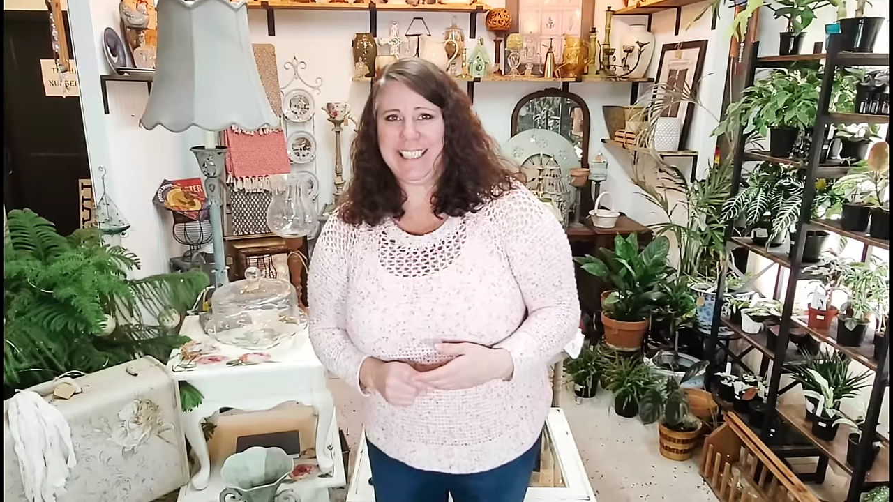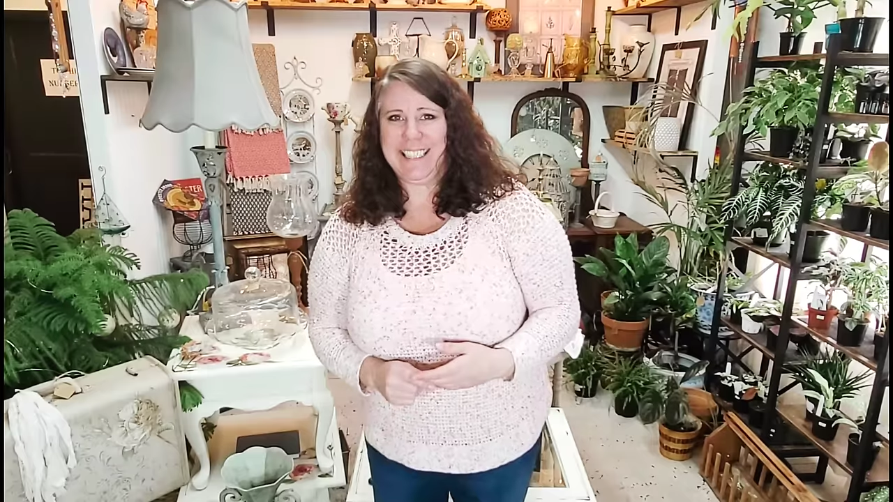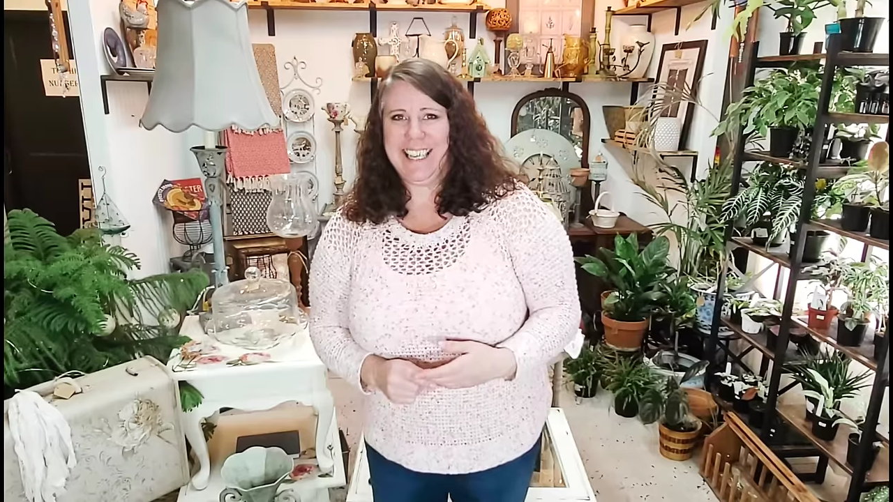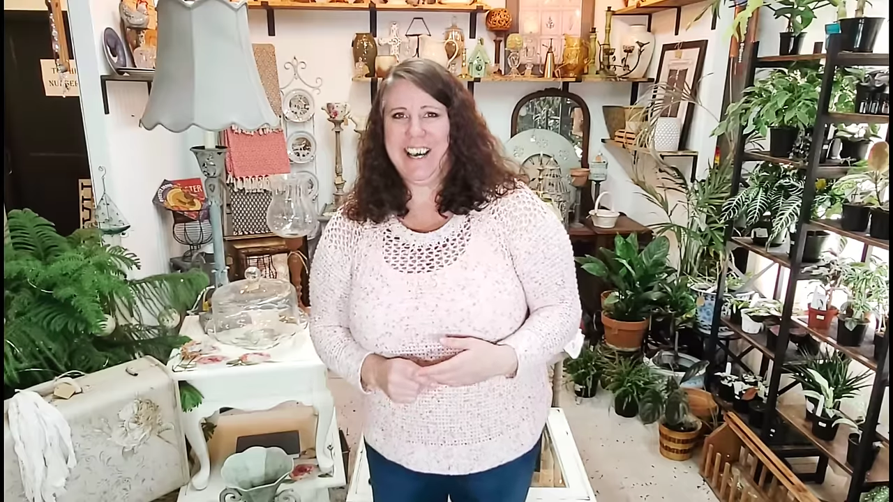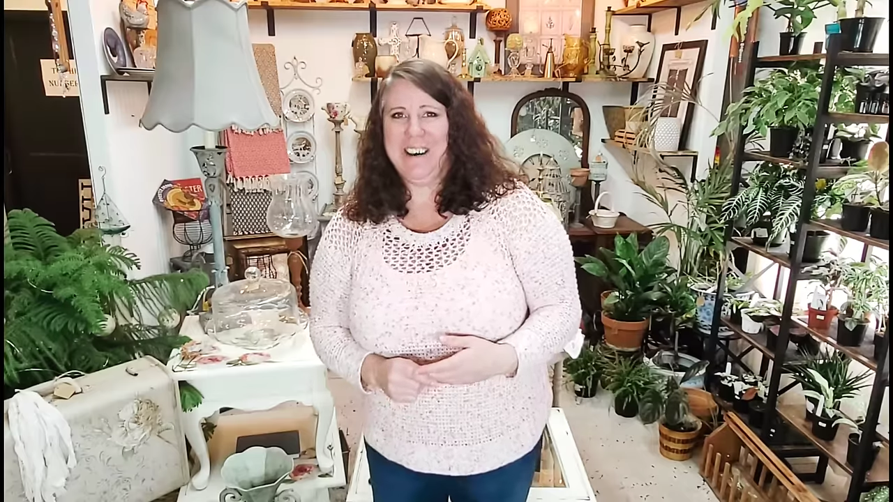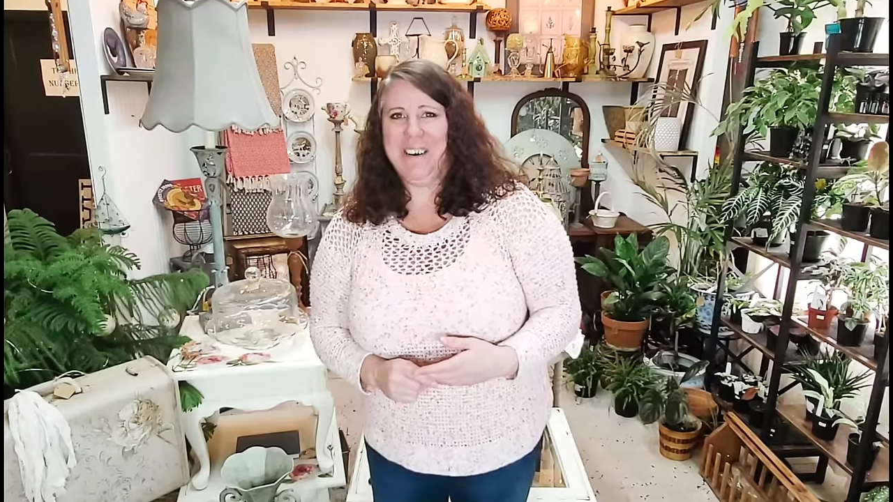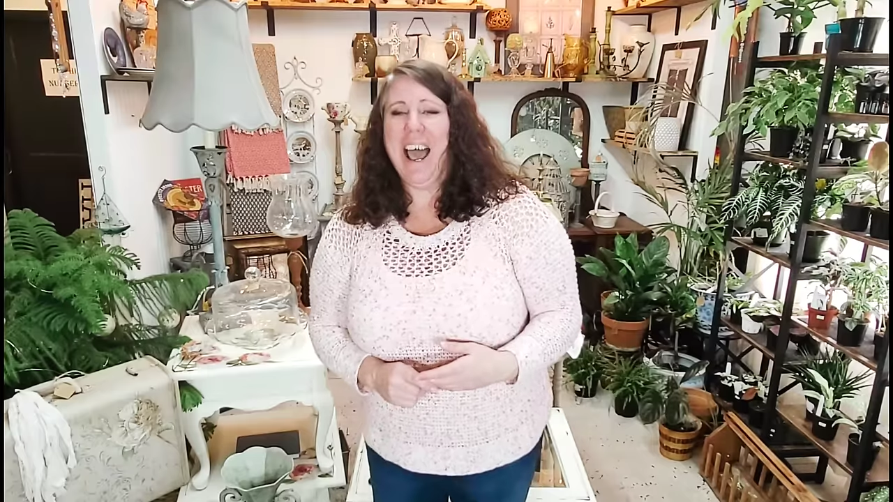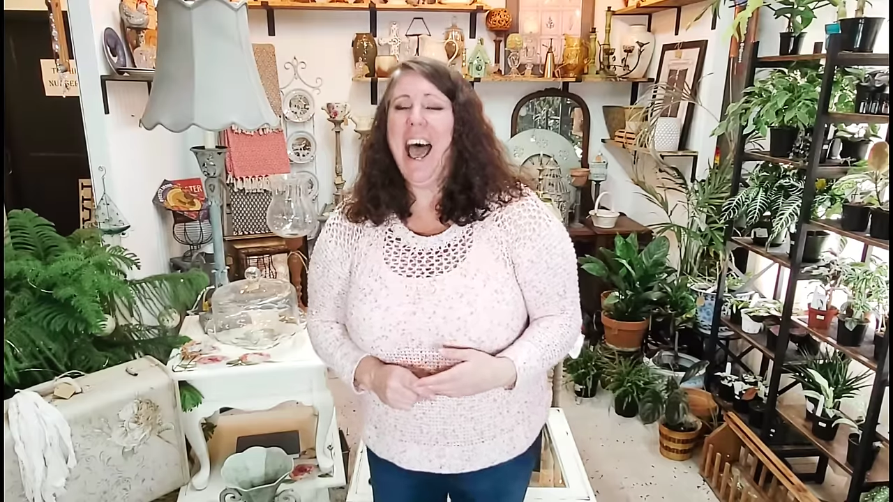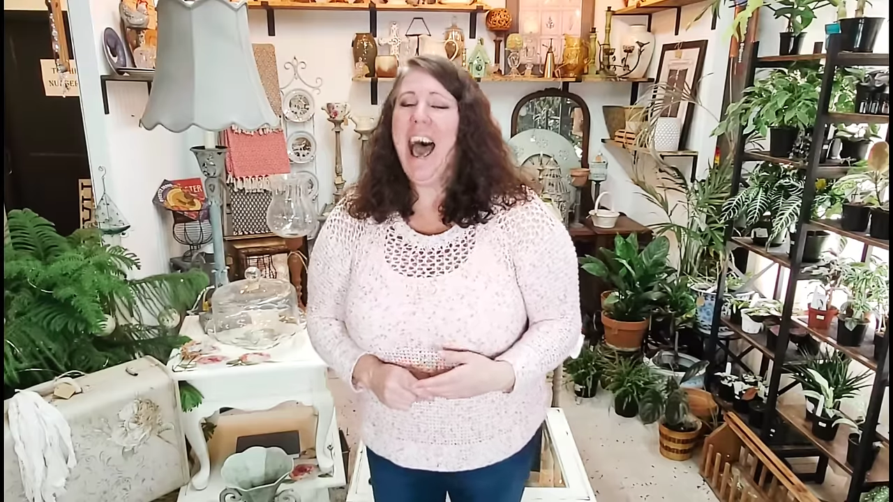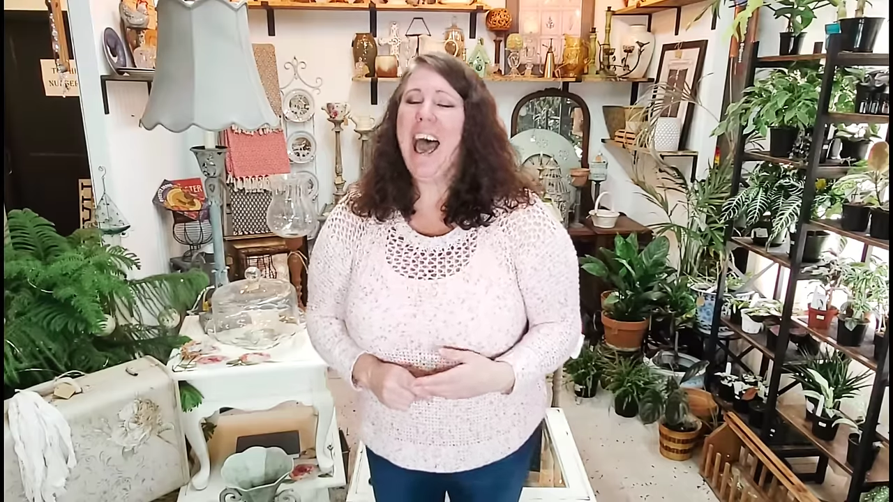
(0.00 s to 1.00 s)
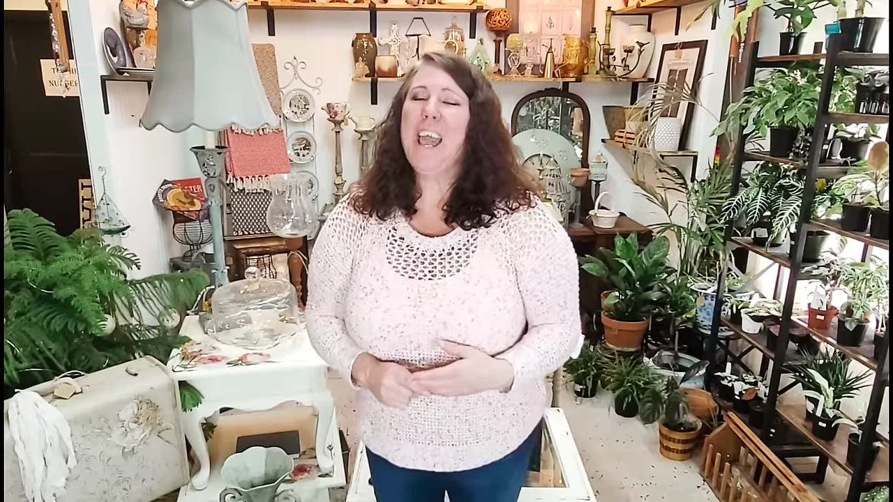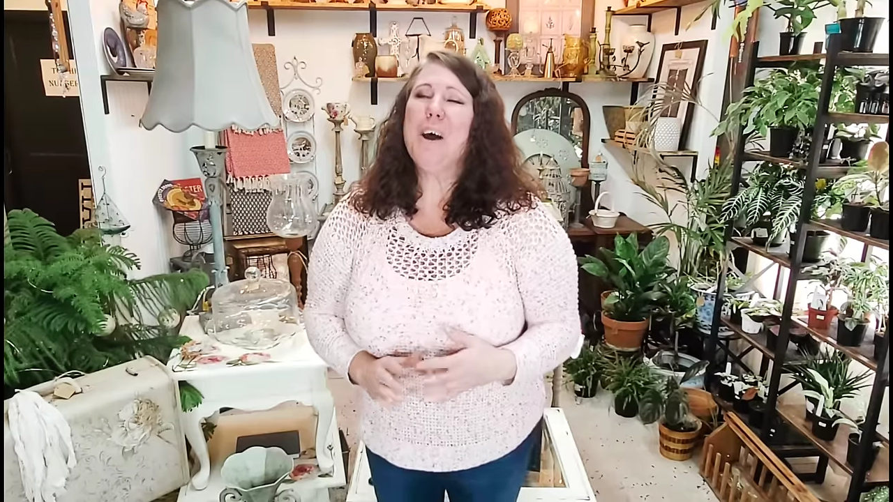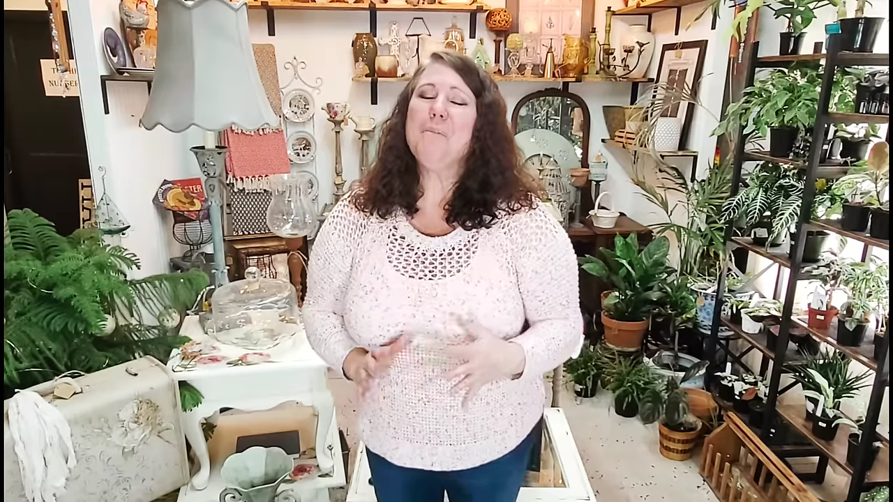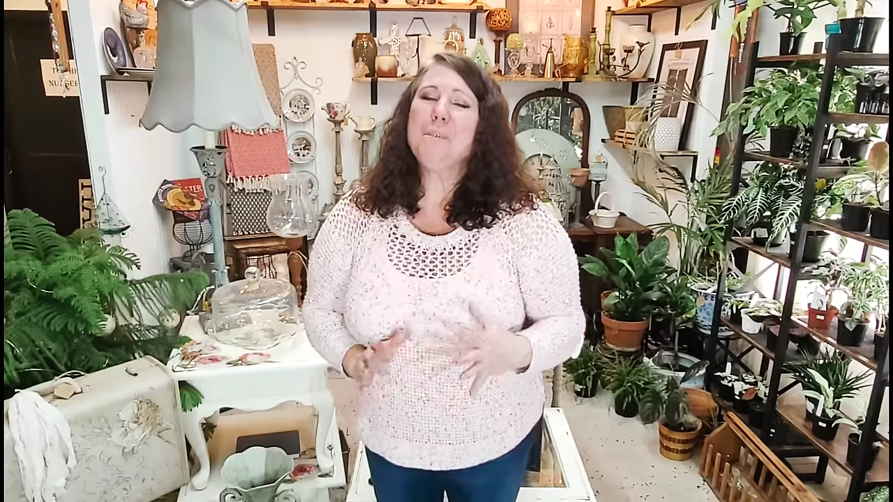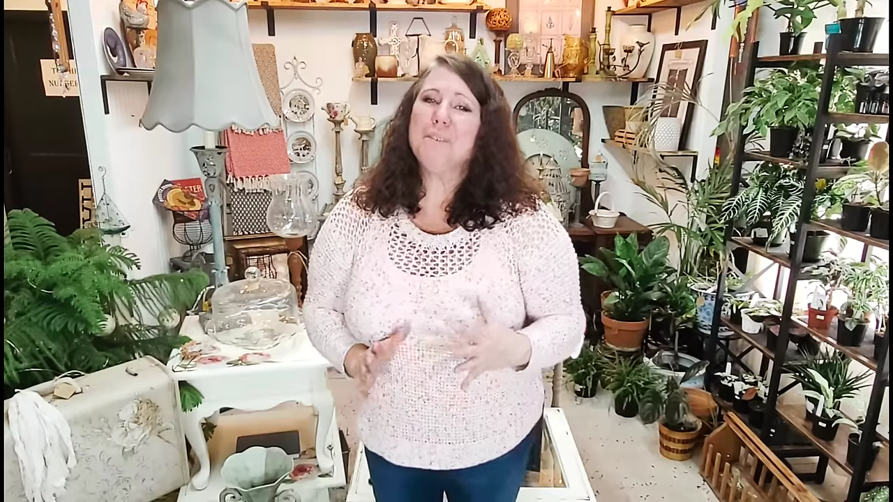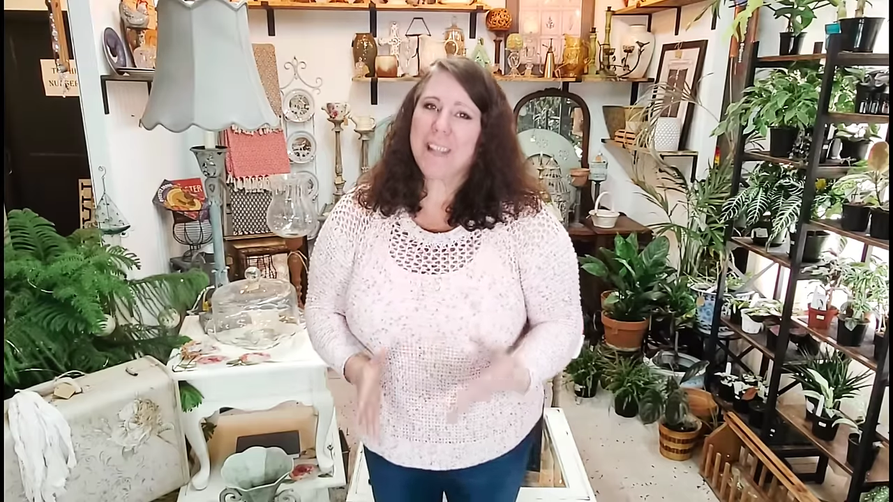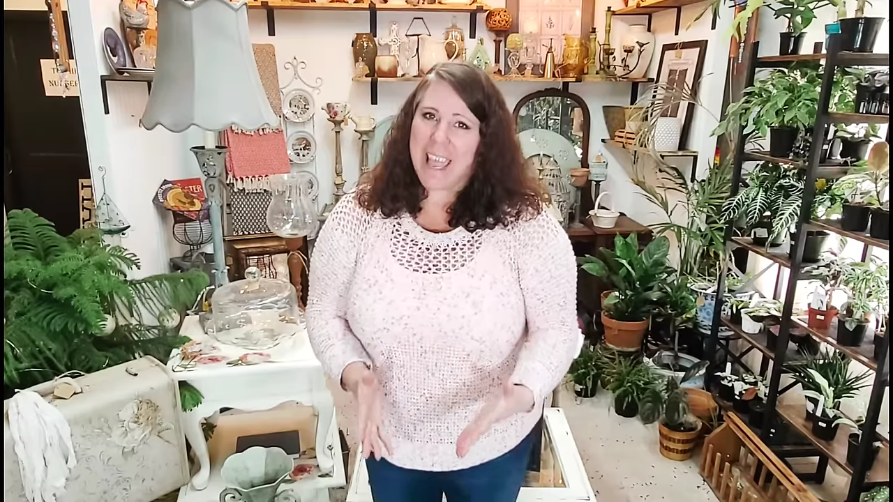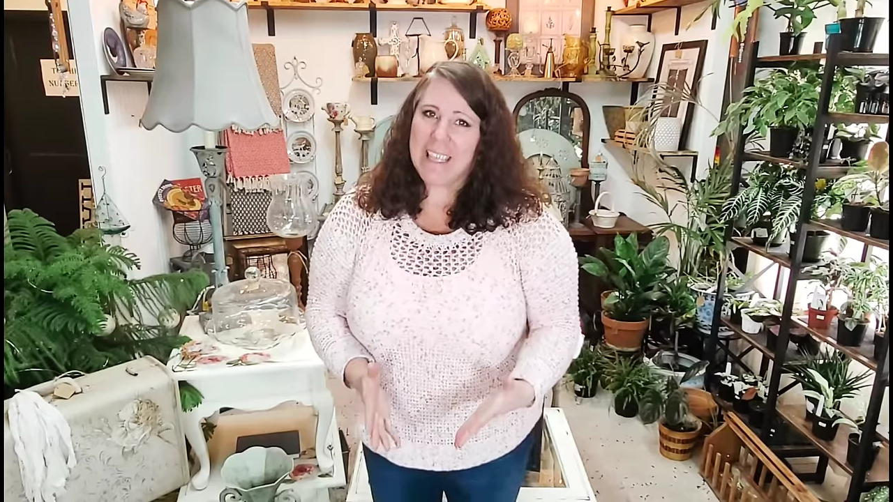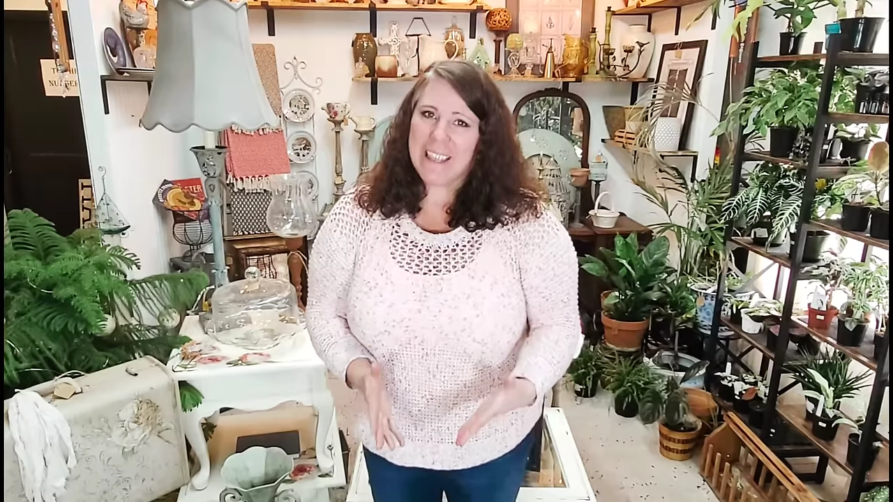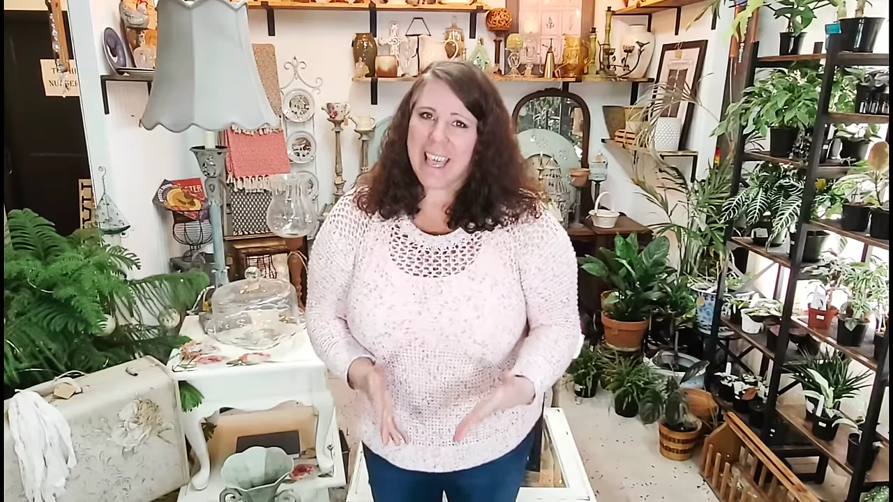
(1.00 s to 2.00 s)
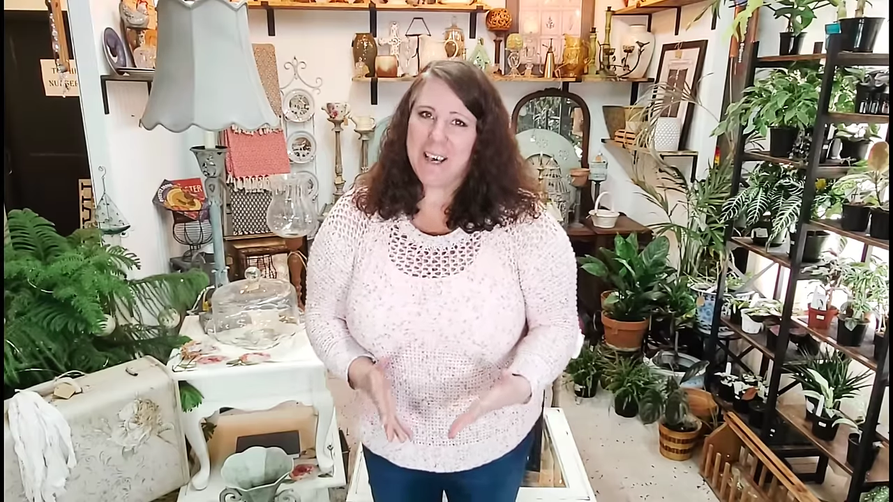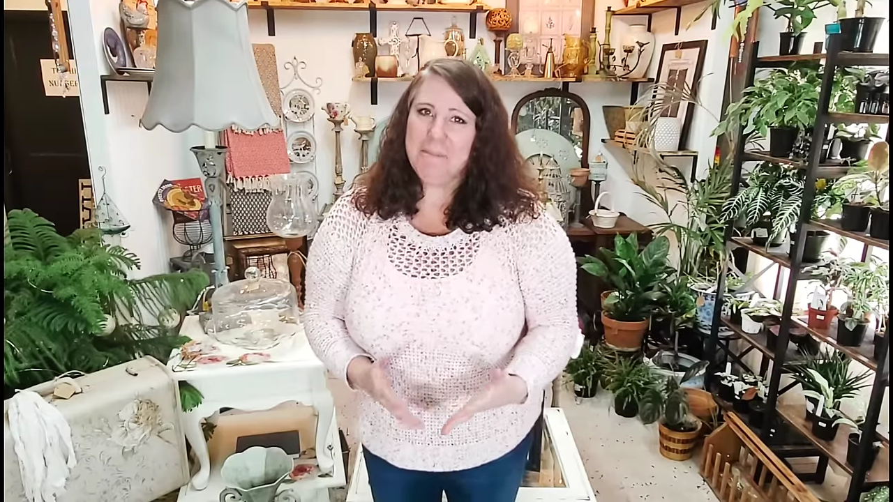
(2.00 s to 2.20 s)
So I hope you like them,